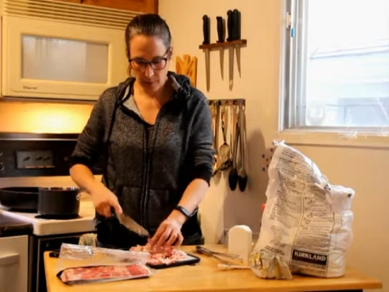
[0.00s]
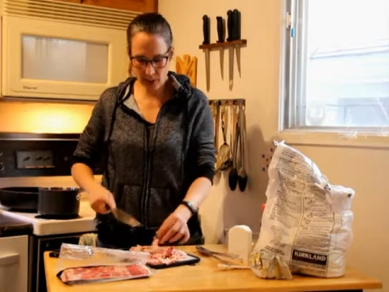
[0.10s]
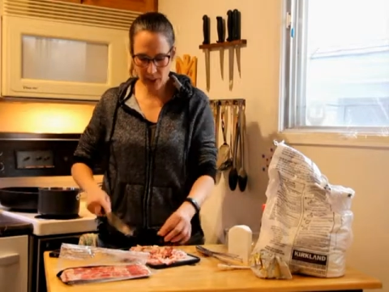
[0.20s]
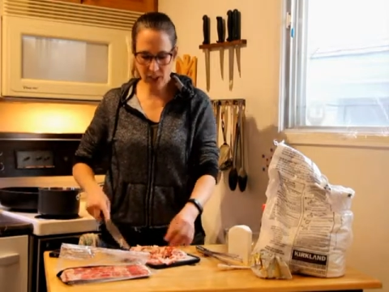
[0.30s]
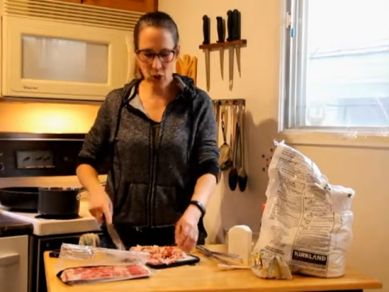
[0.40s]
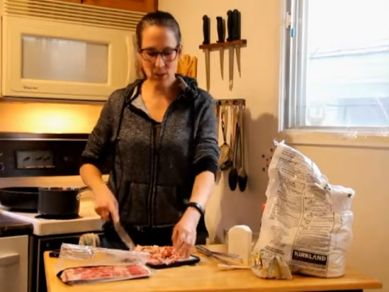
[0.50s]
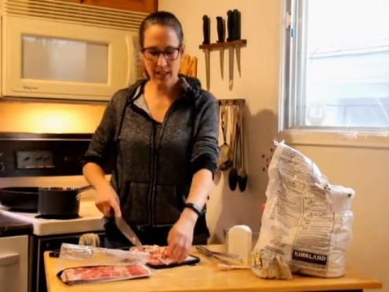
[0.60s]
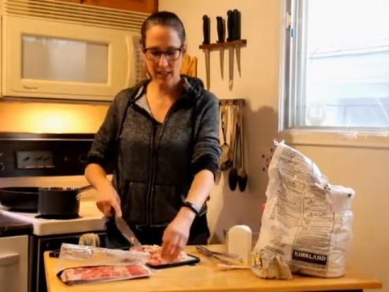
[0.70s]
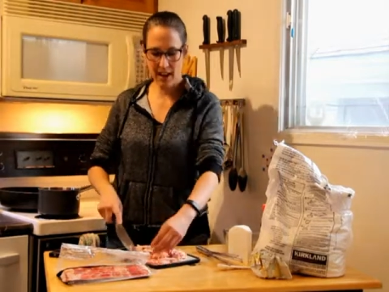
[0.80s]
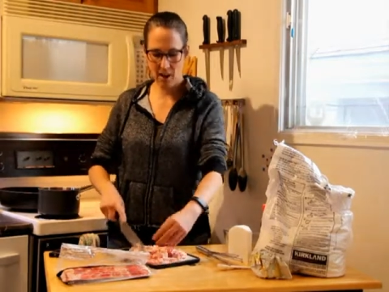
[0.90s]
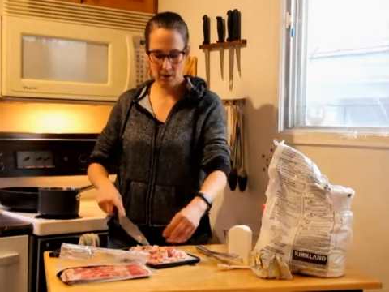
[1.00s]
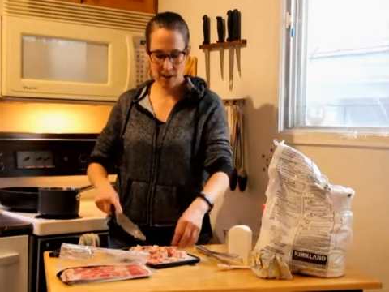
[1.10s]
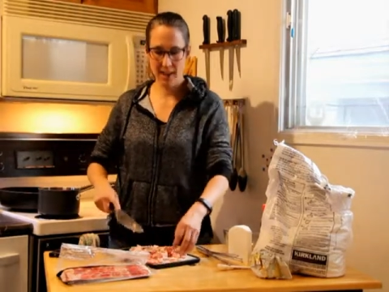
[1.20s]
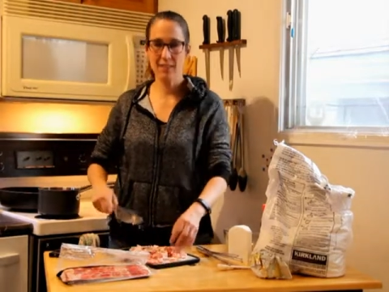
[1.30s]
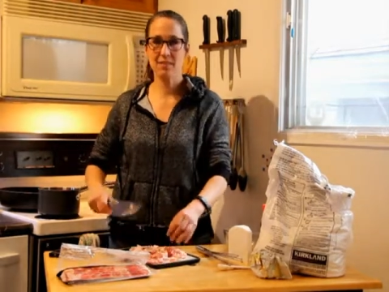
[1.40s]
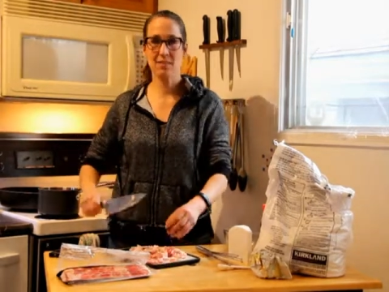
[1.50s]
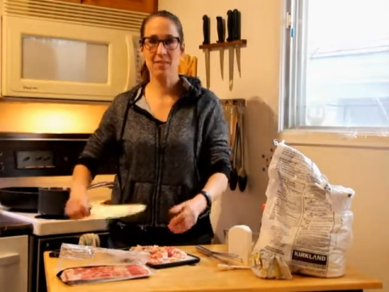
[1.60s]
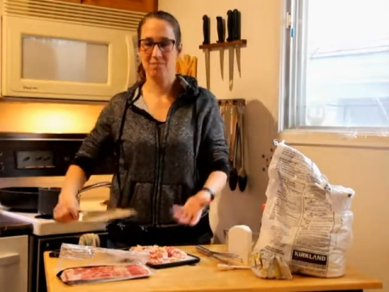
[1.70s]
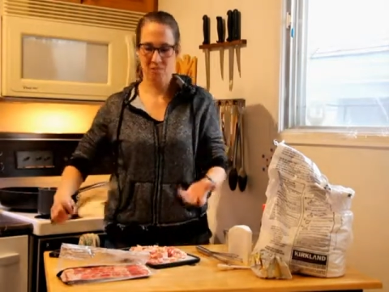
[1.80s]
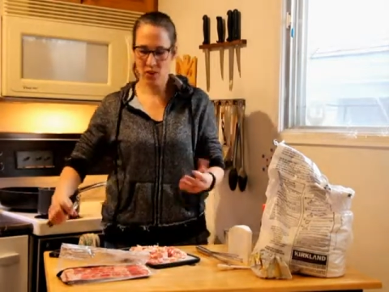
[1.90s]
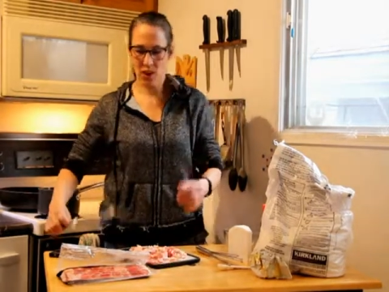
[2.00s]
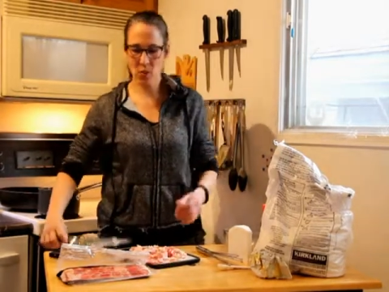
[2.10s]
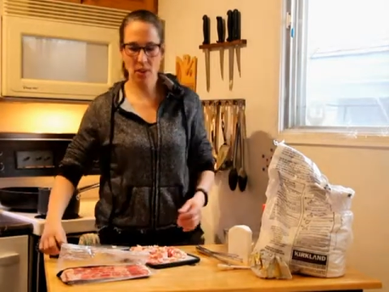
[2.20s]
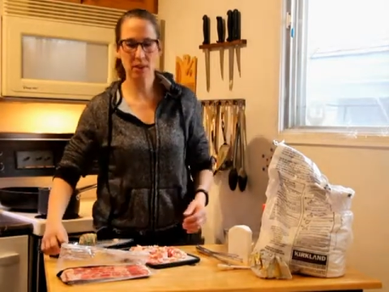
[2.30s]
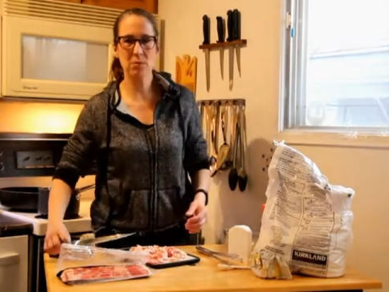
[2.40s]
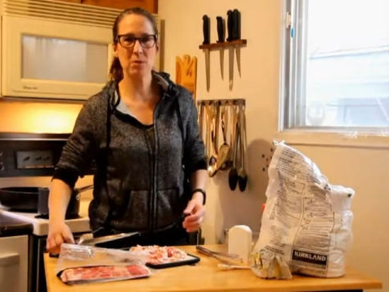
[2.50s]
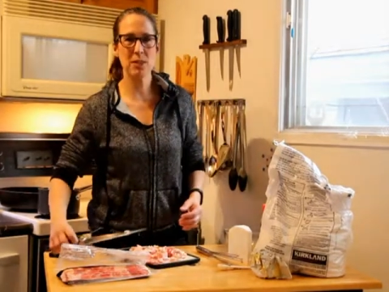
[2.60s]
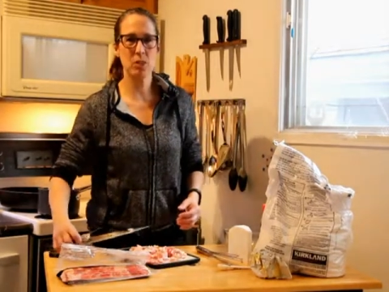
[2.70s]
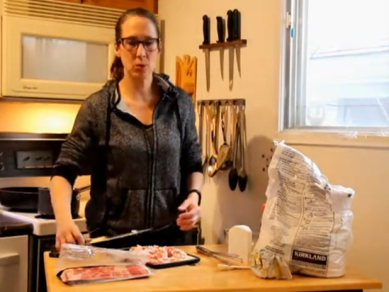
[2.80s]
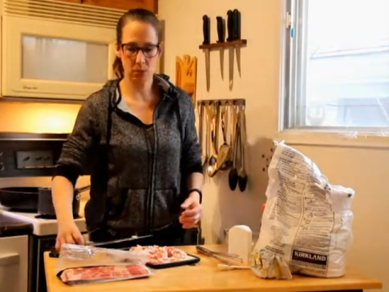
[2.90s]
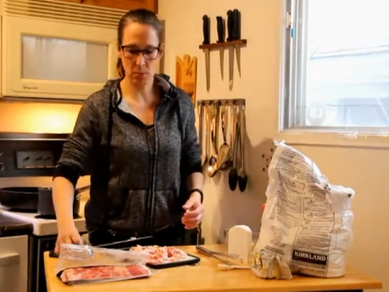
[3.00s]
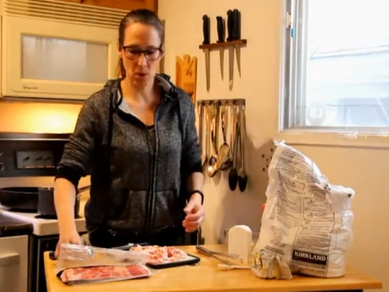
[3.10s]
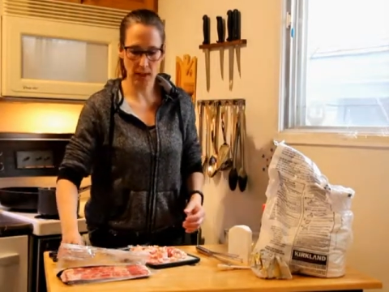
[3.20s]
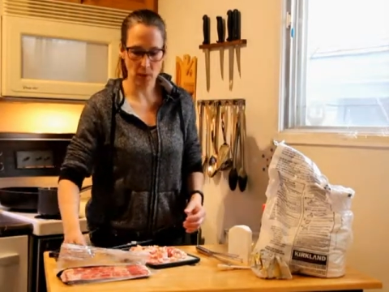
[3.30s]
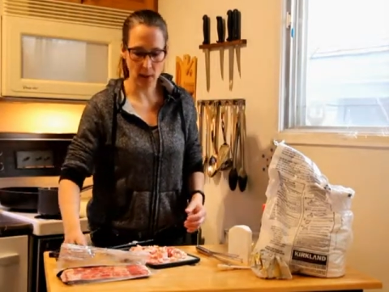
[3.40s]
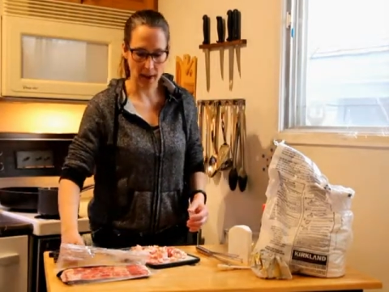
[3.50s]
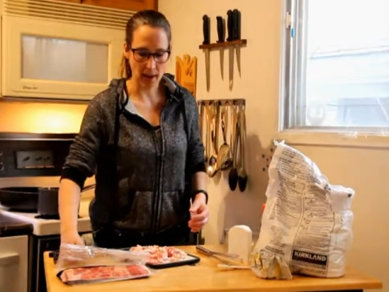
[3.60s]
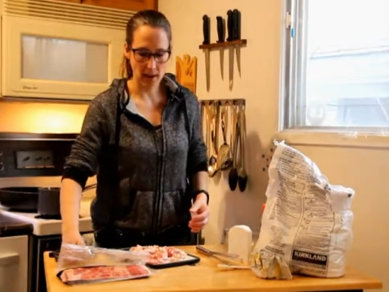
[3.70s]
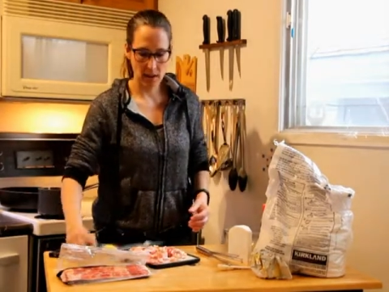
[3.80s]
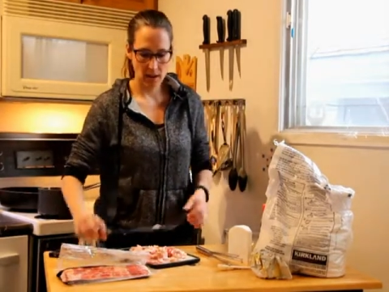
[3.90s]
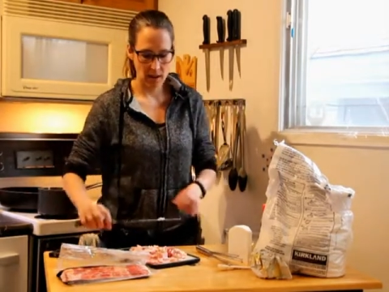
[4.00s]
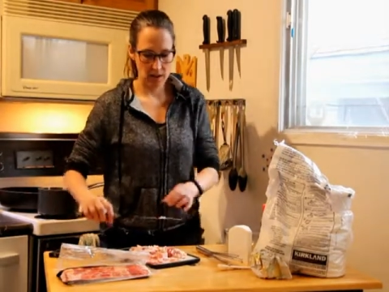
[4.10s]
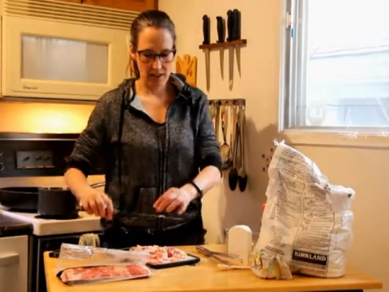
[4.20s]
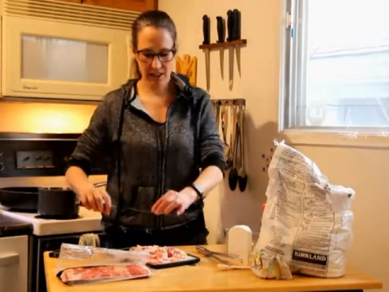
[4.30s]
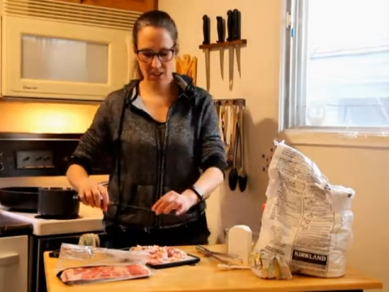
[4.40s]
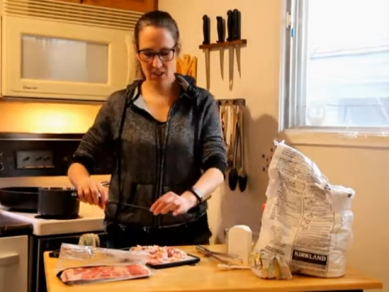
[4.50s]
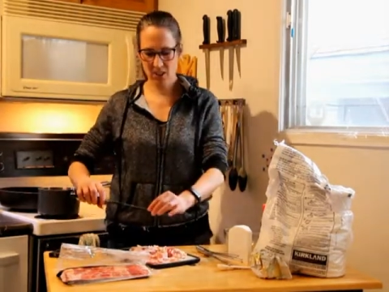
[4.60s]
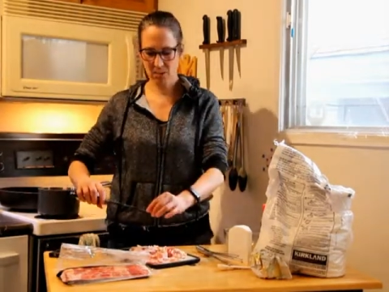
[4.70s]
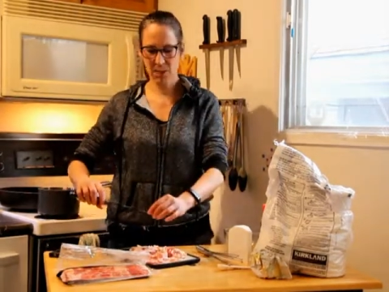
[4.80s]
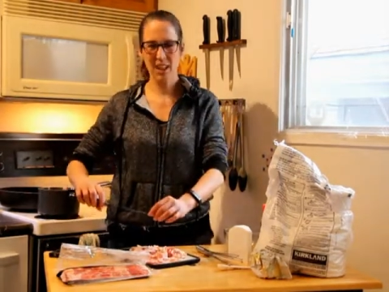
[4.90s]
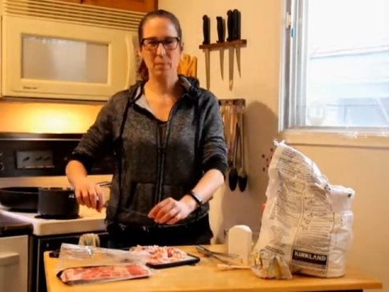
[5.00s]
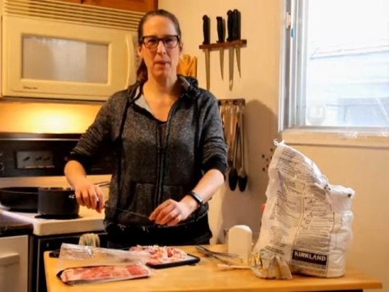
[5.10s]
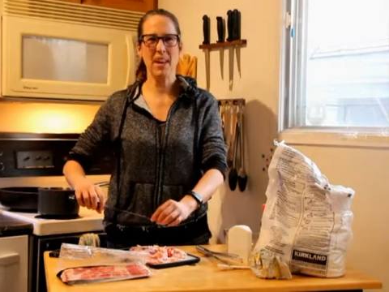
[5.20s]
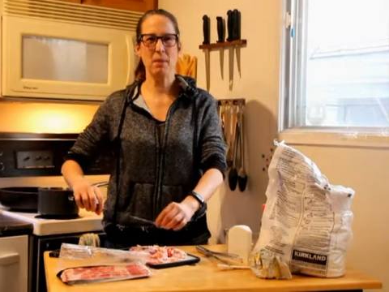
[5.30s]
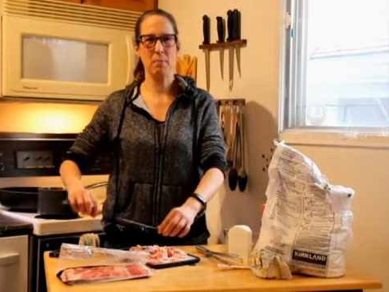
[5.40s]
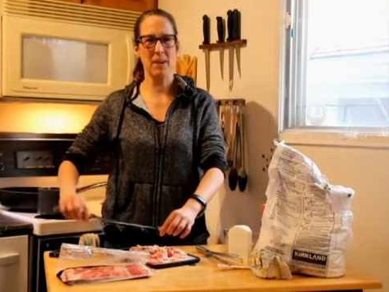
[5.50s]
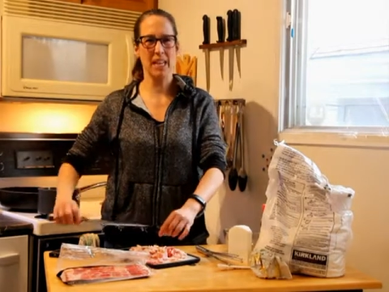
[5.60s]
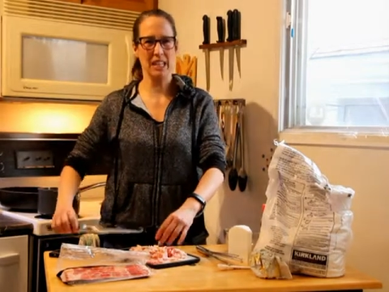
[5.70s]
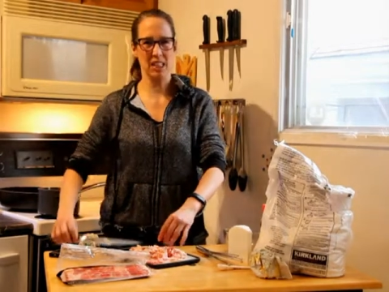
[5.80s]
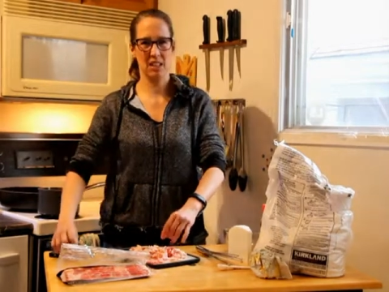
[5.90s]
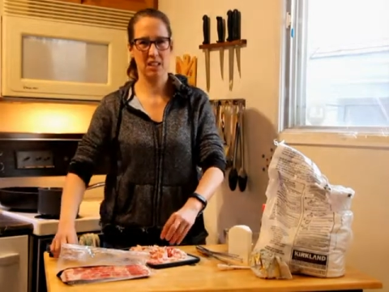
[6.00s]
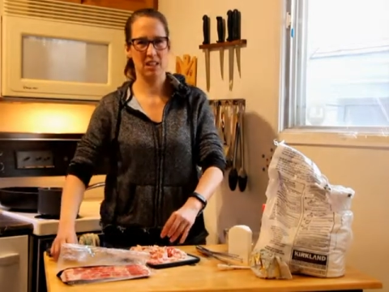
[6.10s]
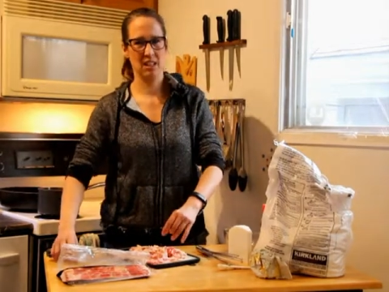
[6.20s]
But they're gonna shrink down, right? So I don't want them to be too small anyway, because then they'd just be like bacon bits.